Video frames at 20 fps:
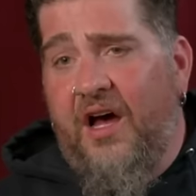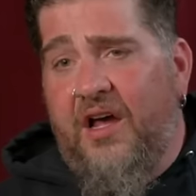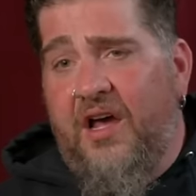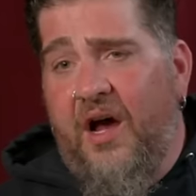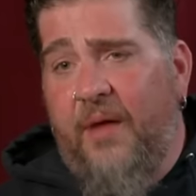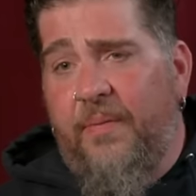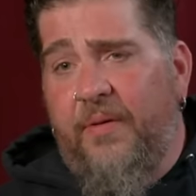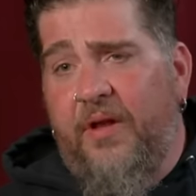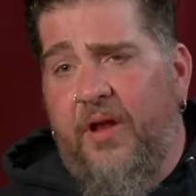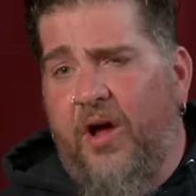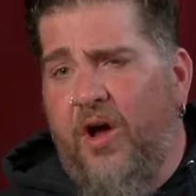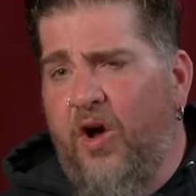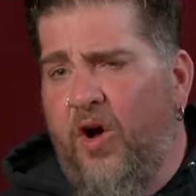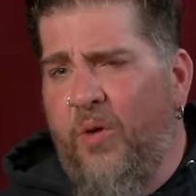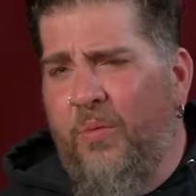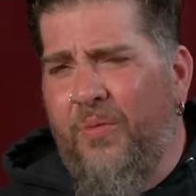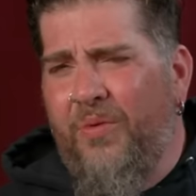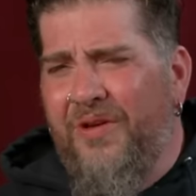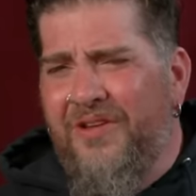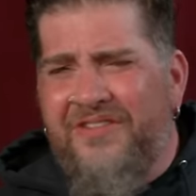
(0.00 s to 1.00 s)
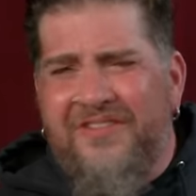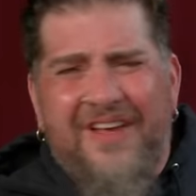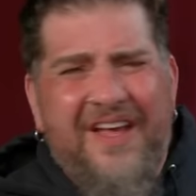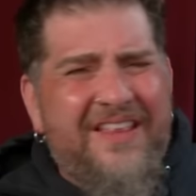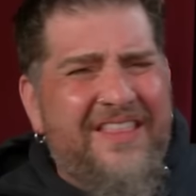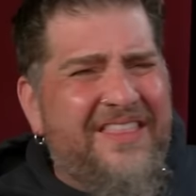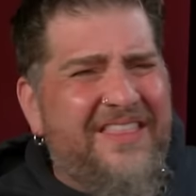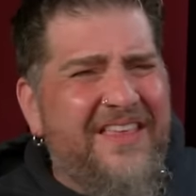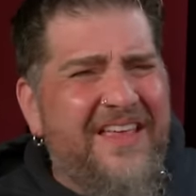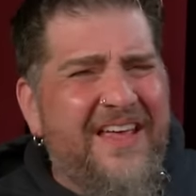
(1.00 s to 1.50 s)
a couple of homeless, I
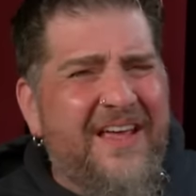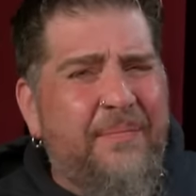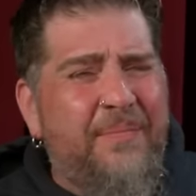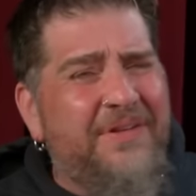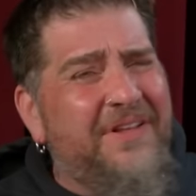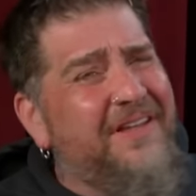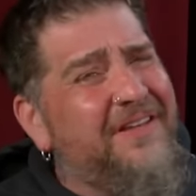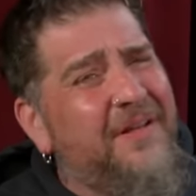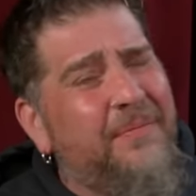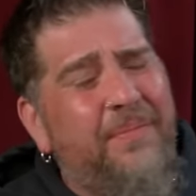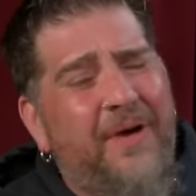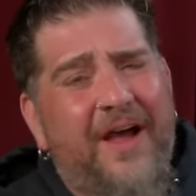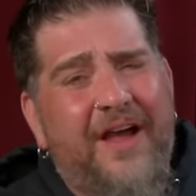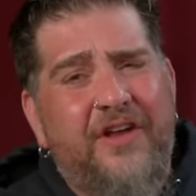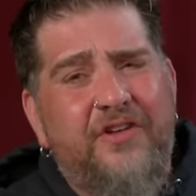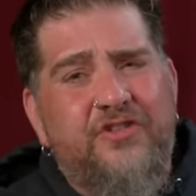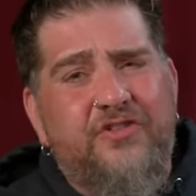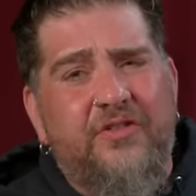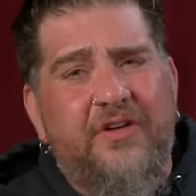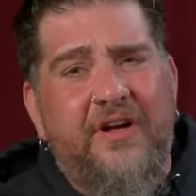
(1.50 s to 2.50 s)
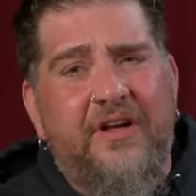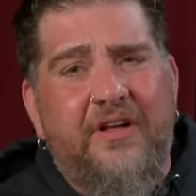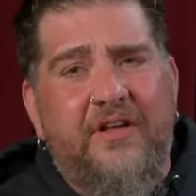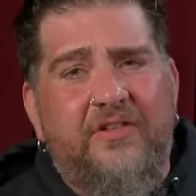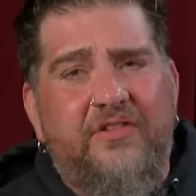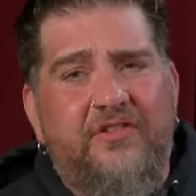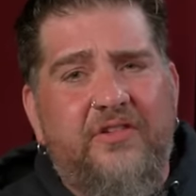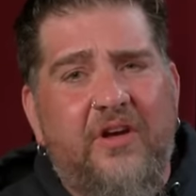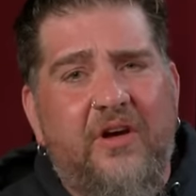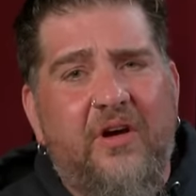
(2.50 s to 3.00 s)
think, but they did buy a drink,
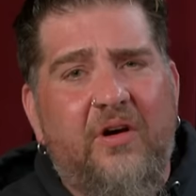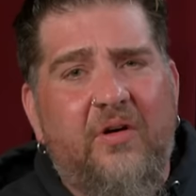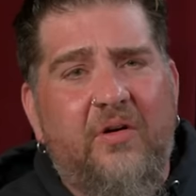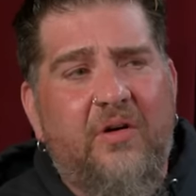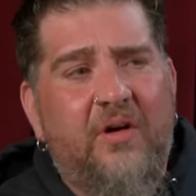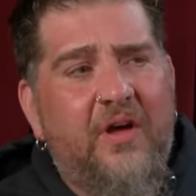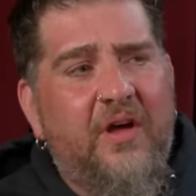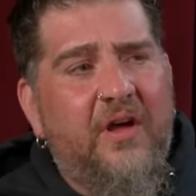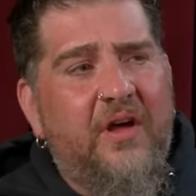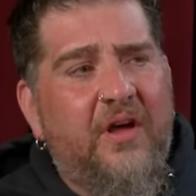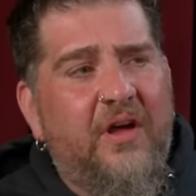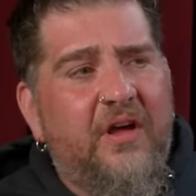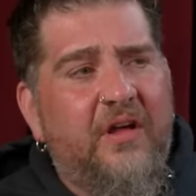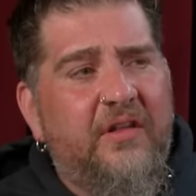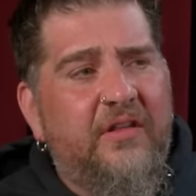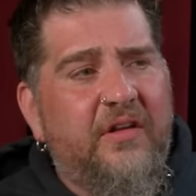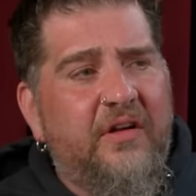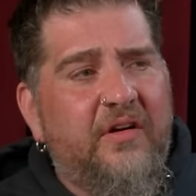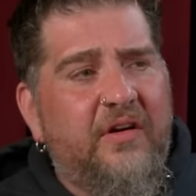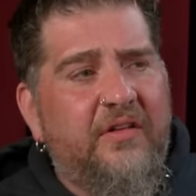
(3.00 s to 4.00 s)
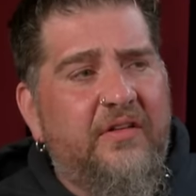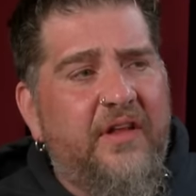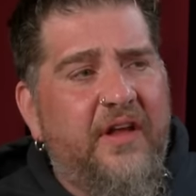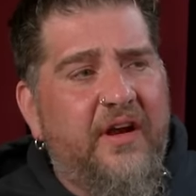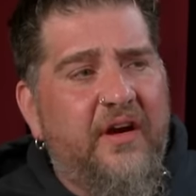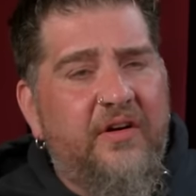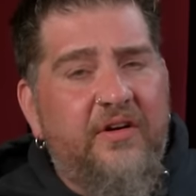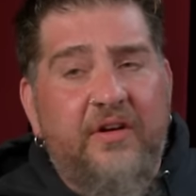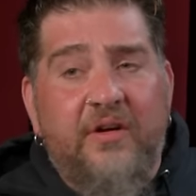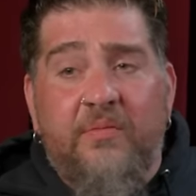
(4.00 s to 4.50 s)
so they're in
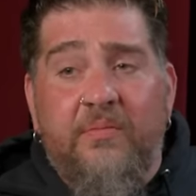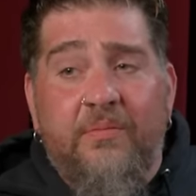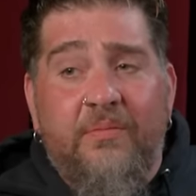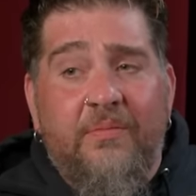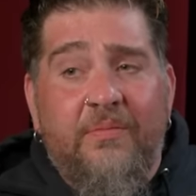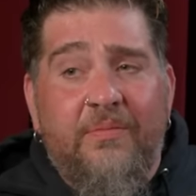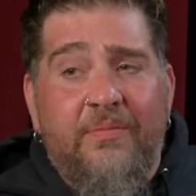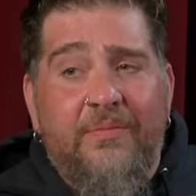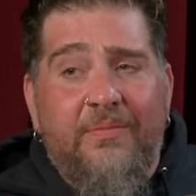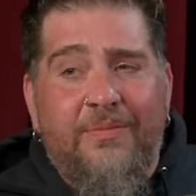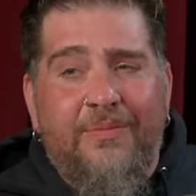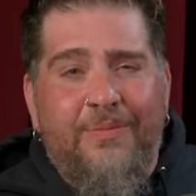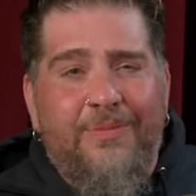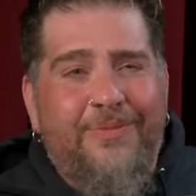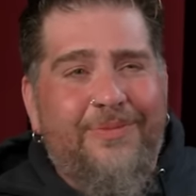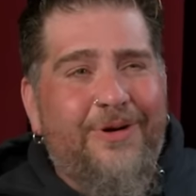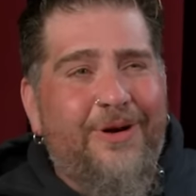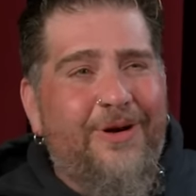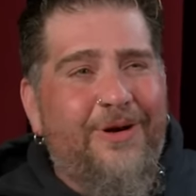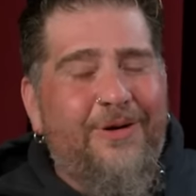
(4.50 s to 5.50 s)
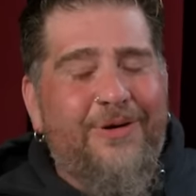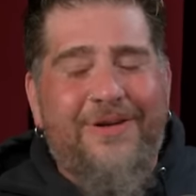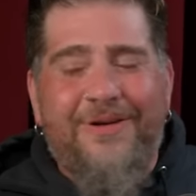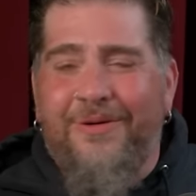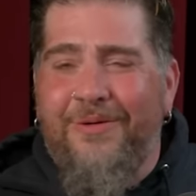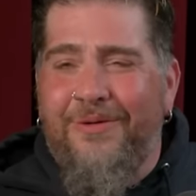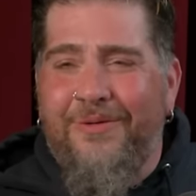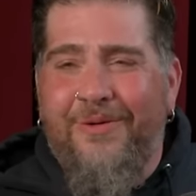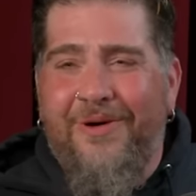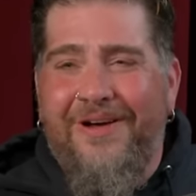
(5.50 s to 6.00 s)
there. And you're like,
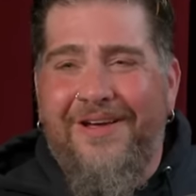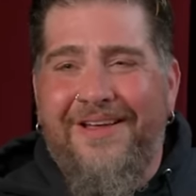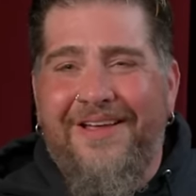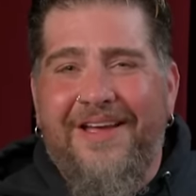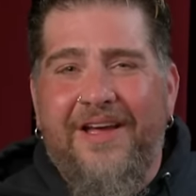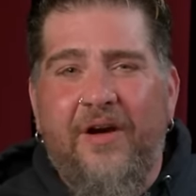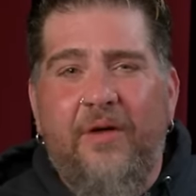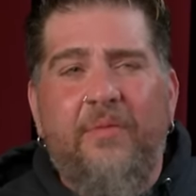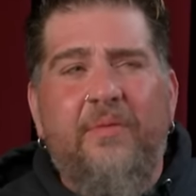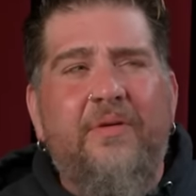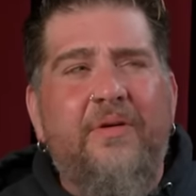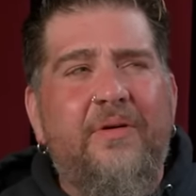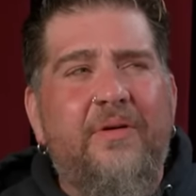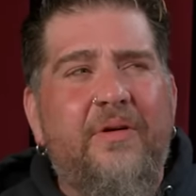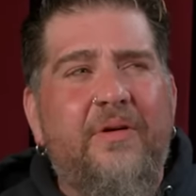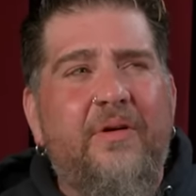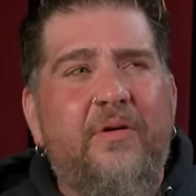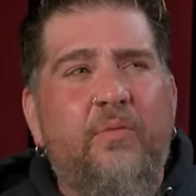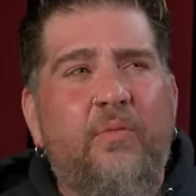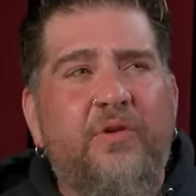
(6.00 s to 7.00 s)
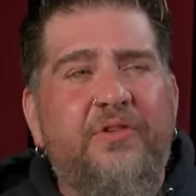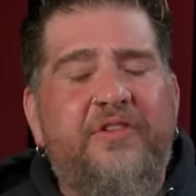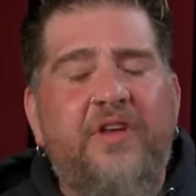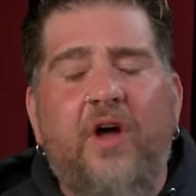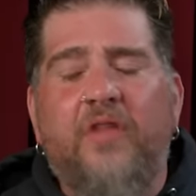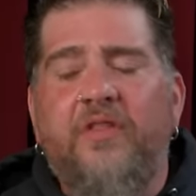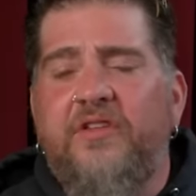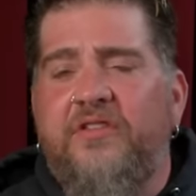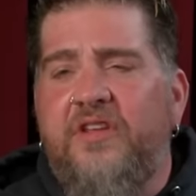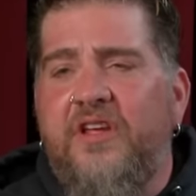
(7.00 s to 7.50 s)
okay, what? I go, well,
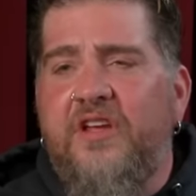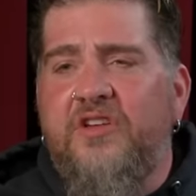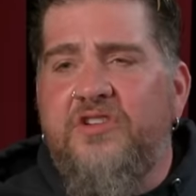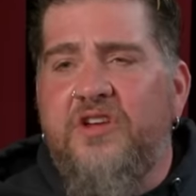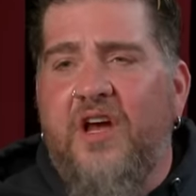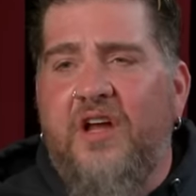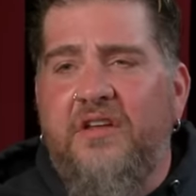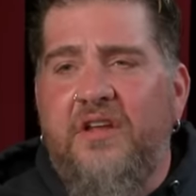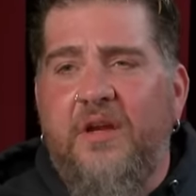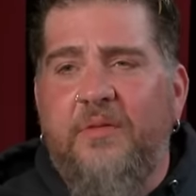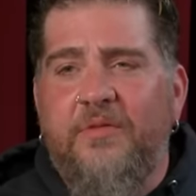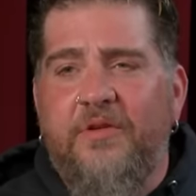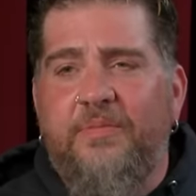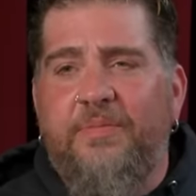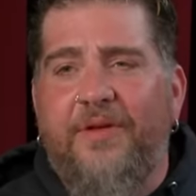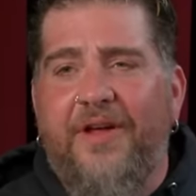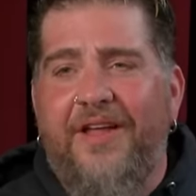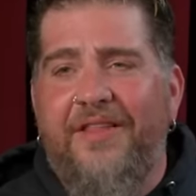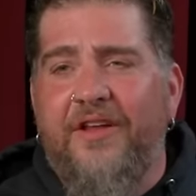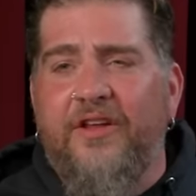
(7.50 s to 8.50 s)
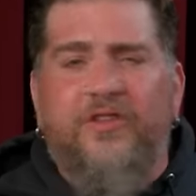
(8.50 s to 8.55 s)
tell the DJ I need him to play the